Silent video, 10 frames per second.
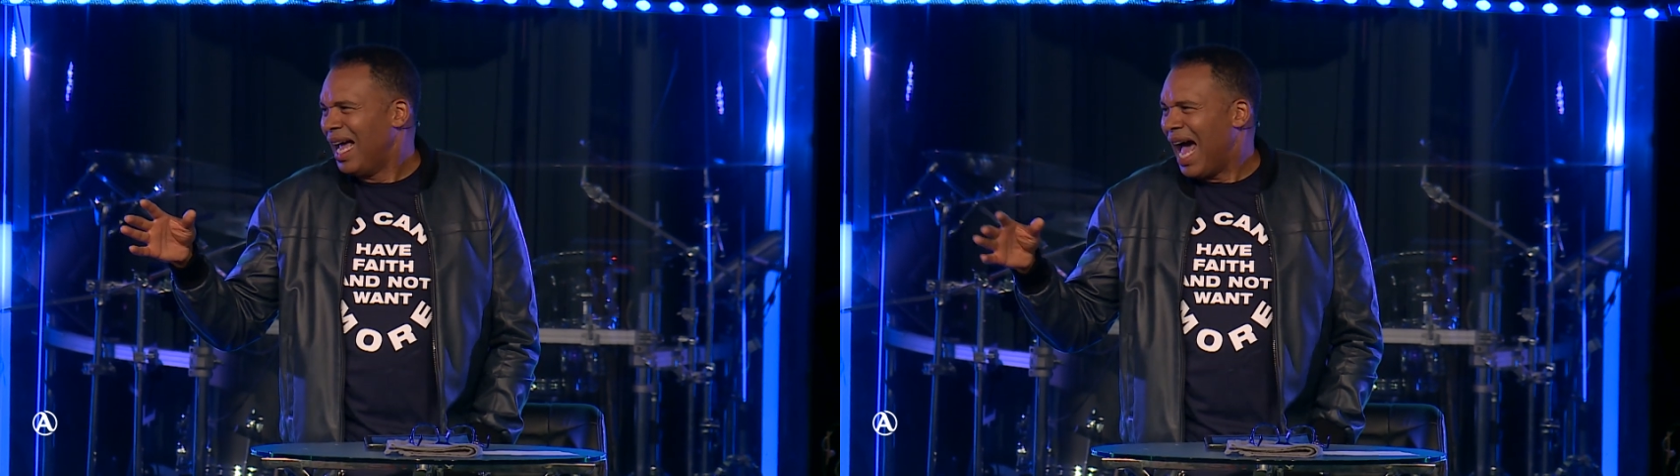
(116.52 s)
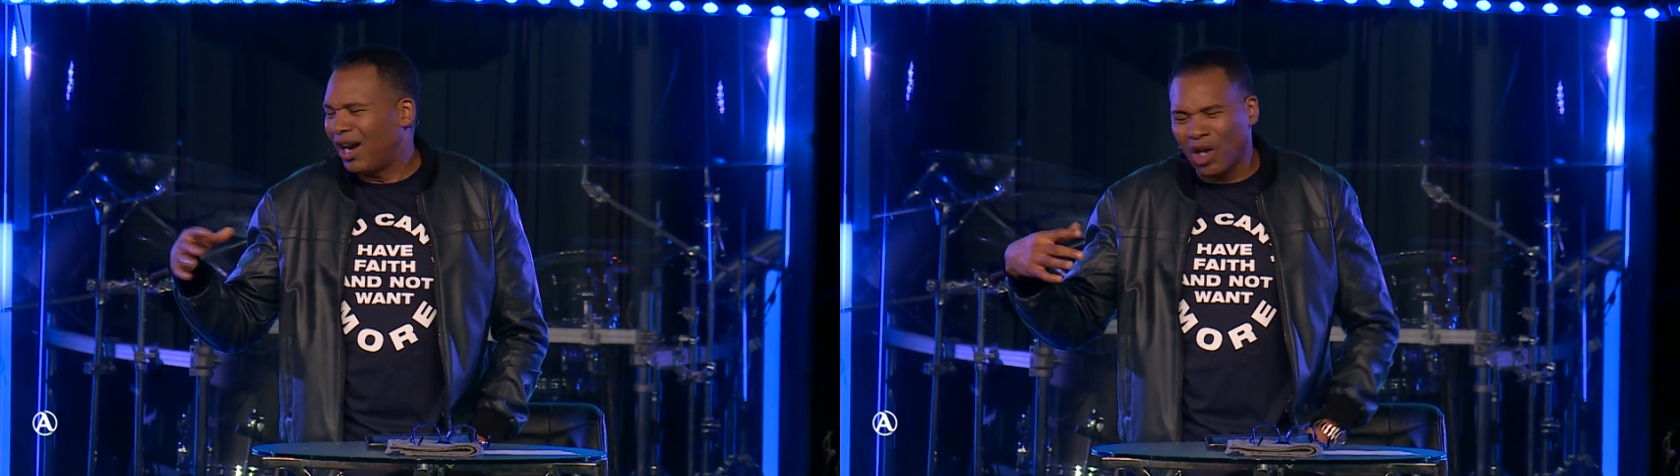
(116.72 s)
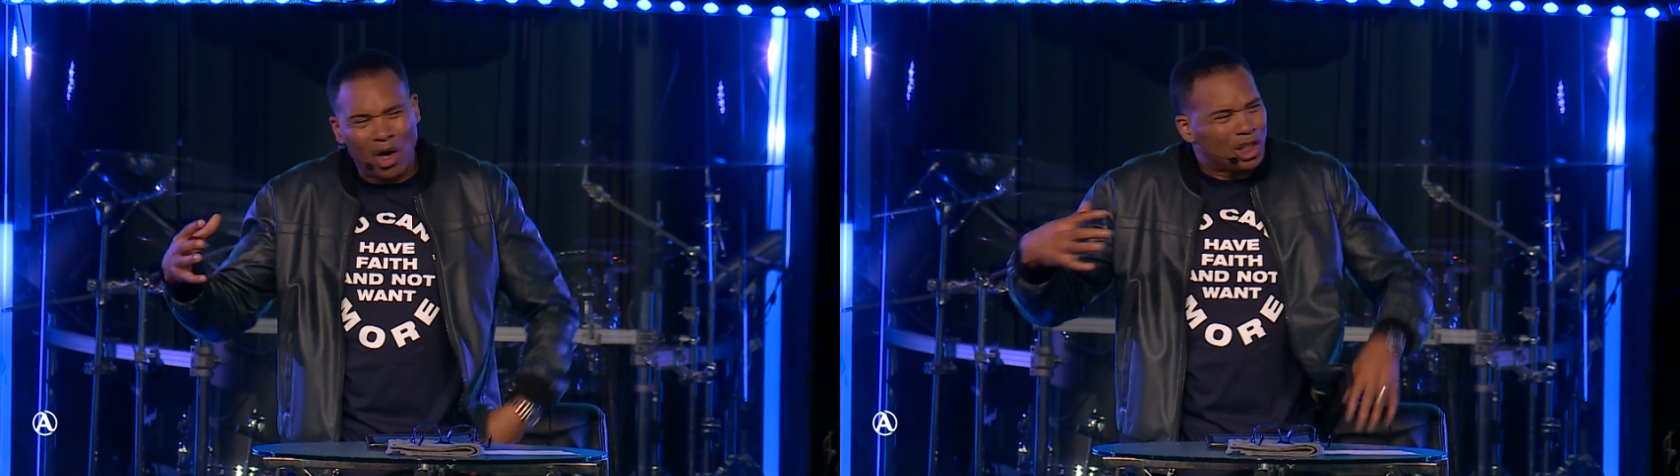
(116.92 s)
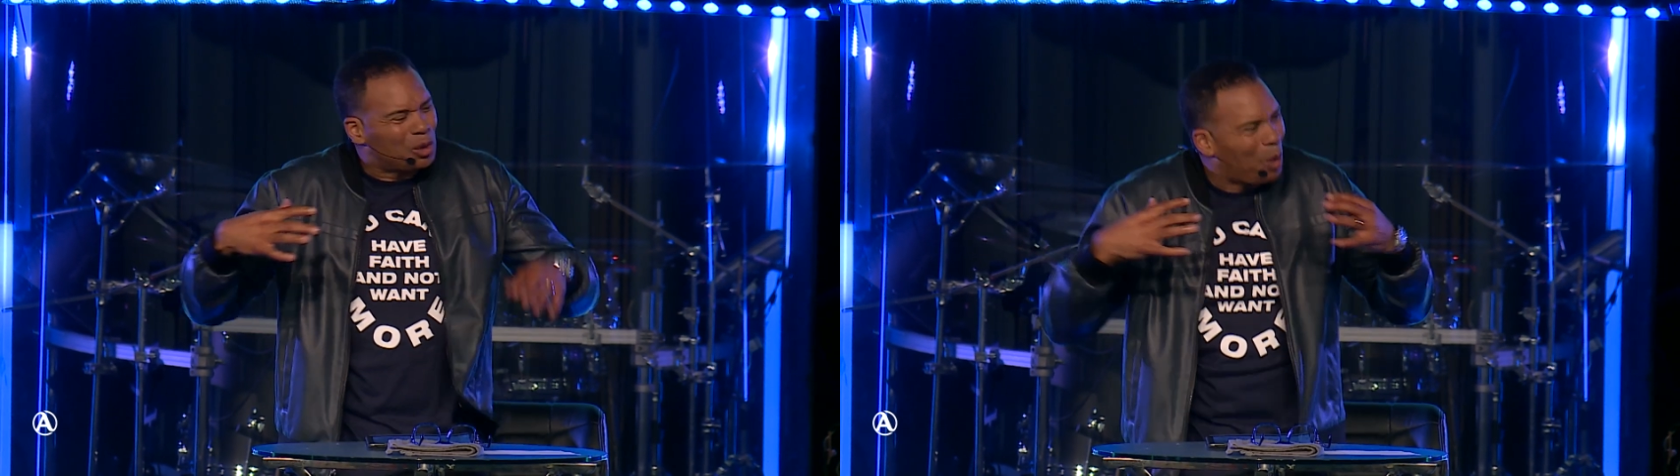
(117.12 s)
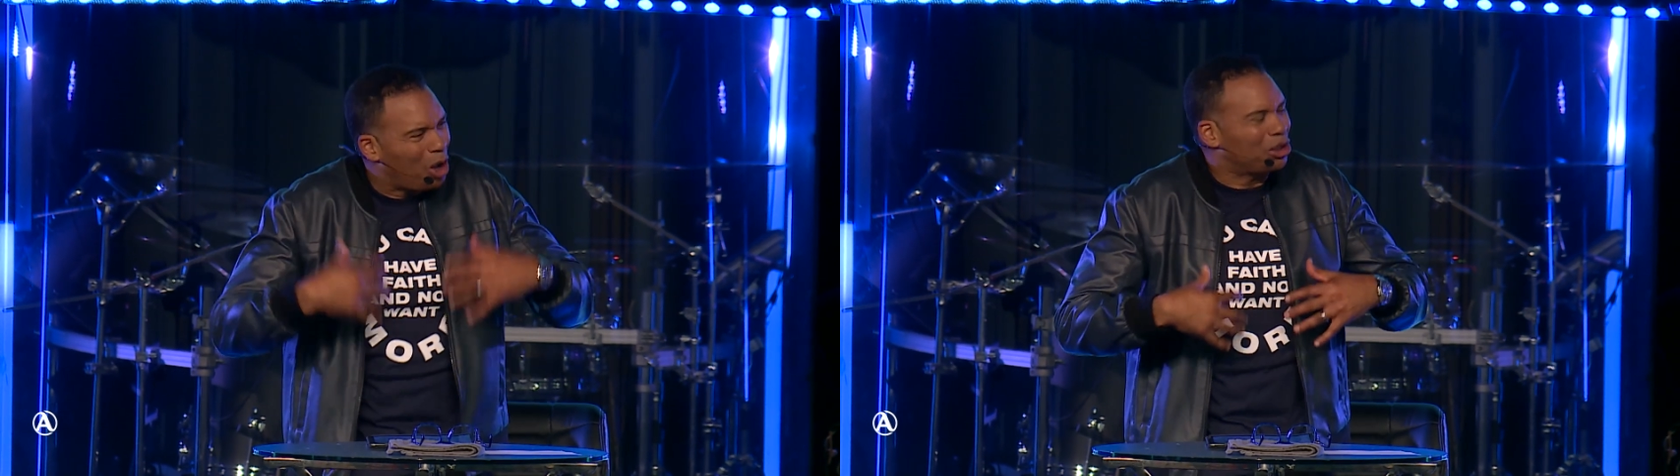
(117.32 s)
And the Lord
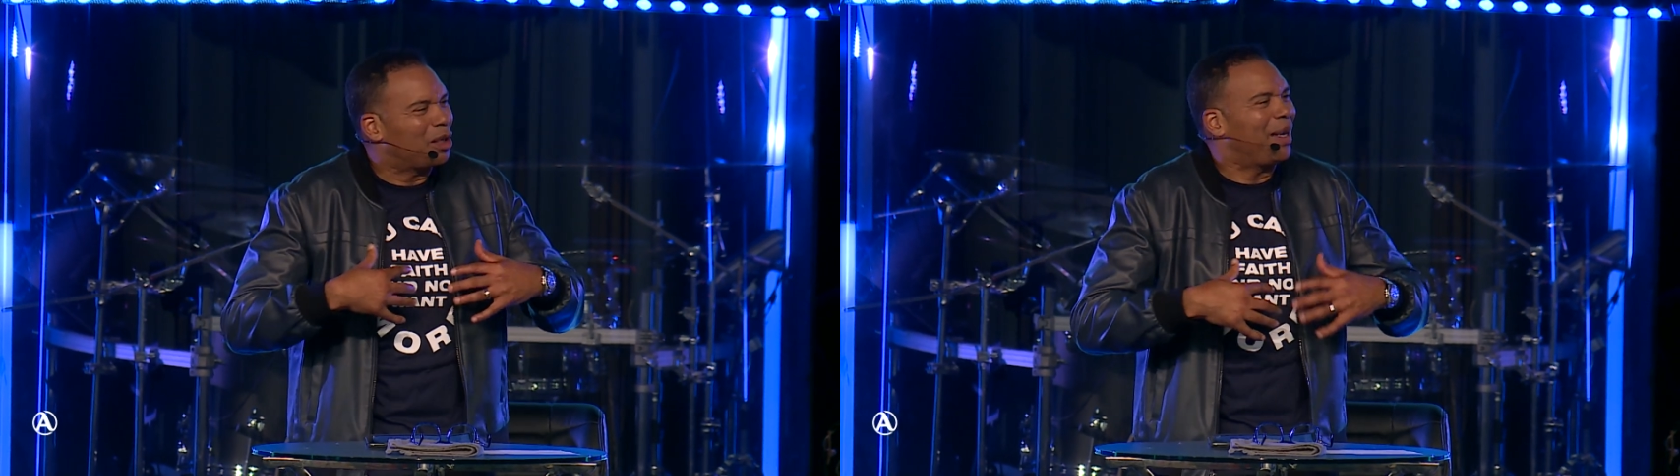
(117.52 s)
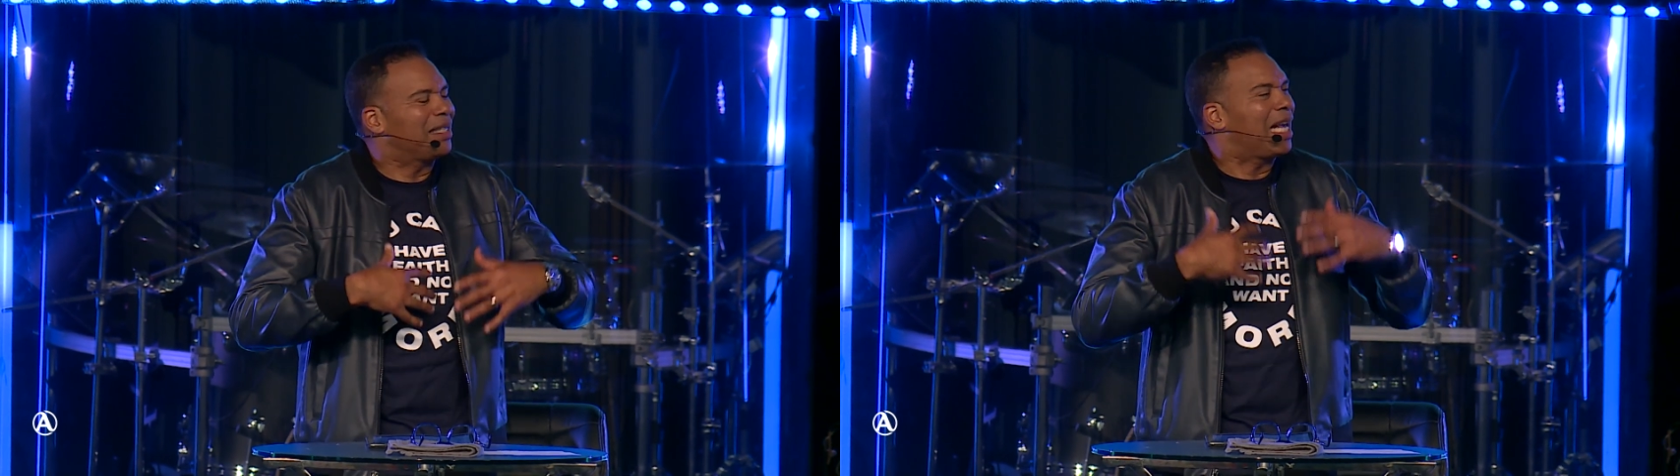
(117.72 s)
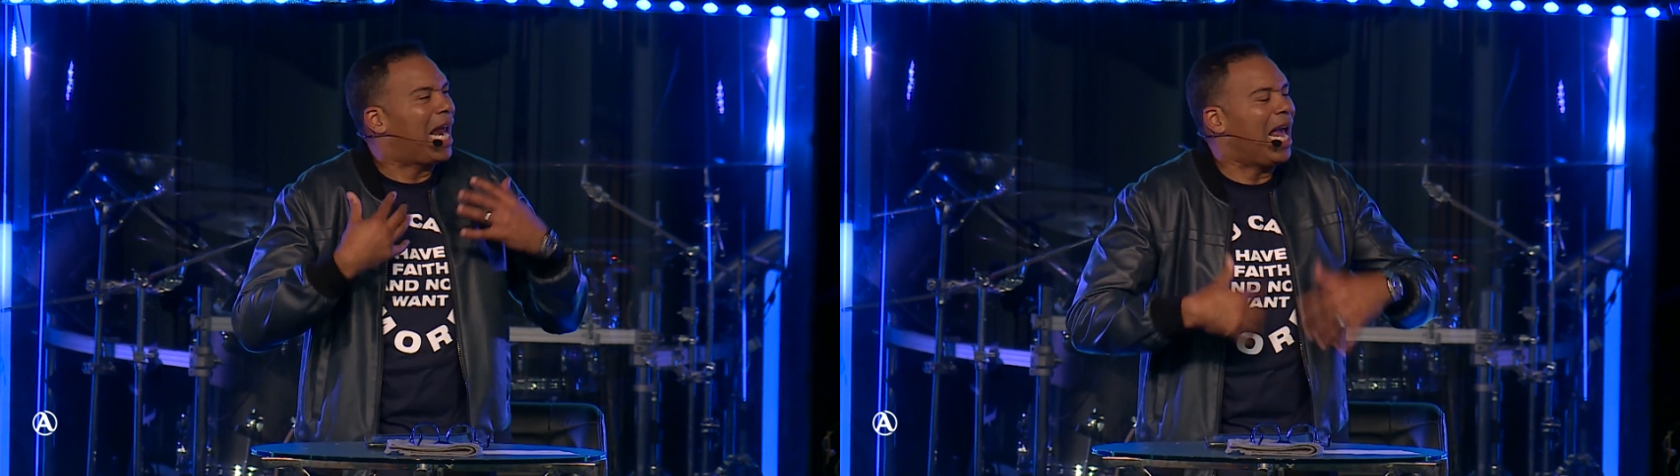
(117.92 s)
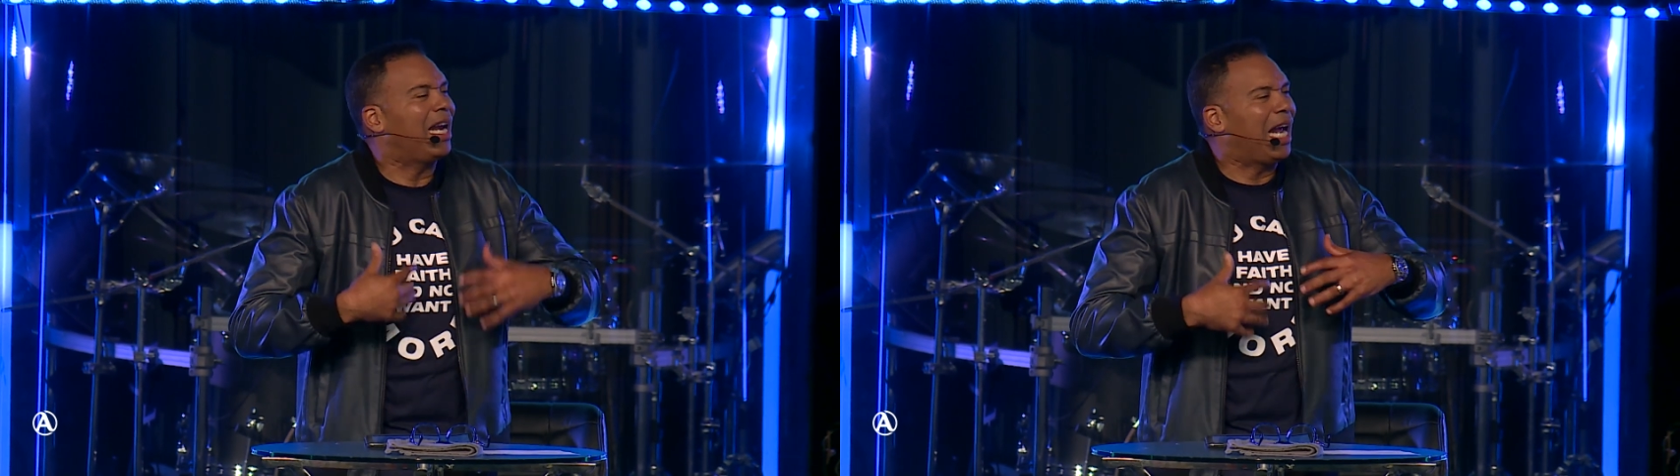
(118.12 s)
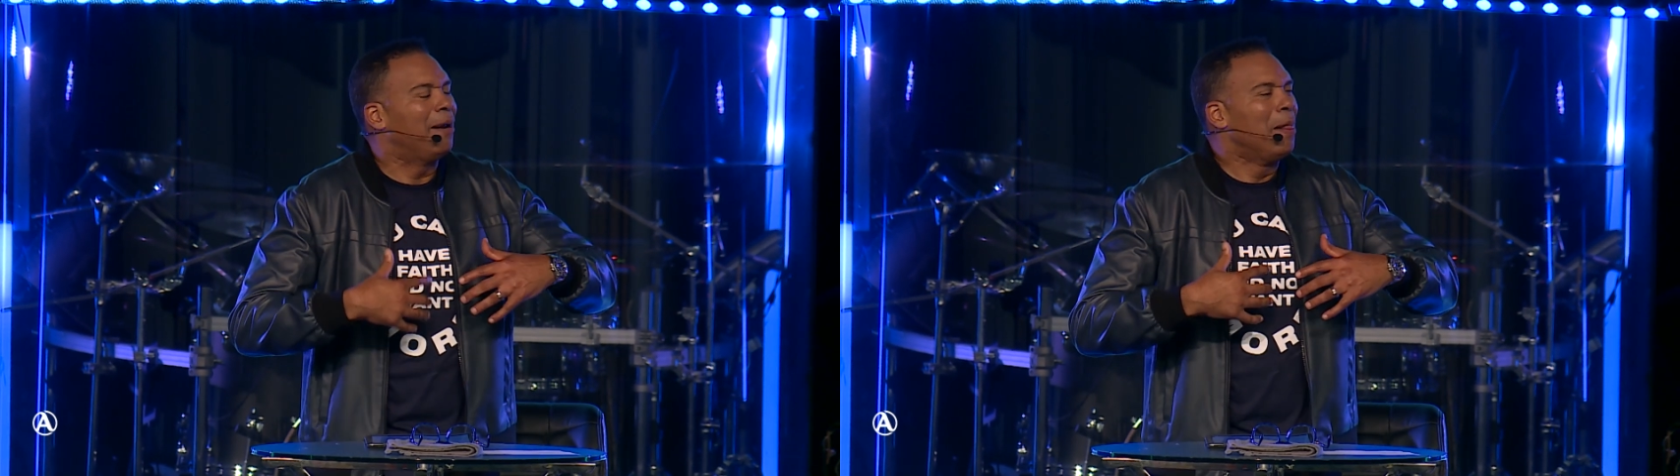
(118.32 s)
spoke to me and said,
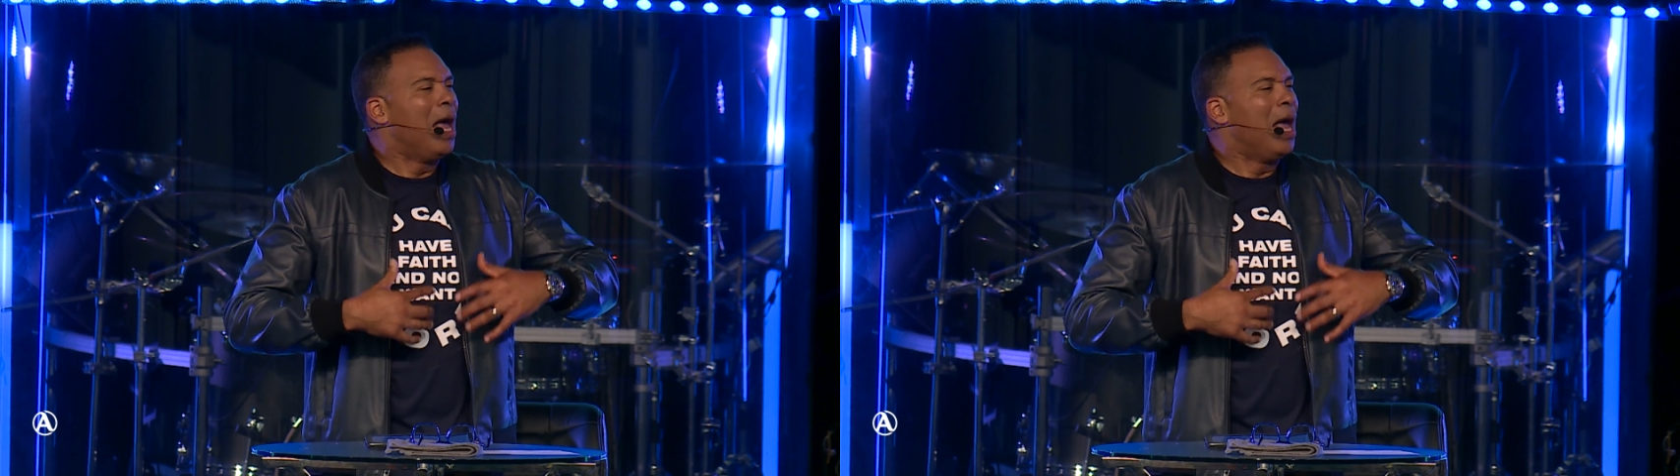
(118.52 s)
Andy,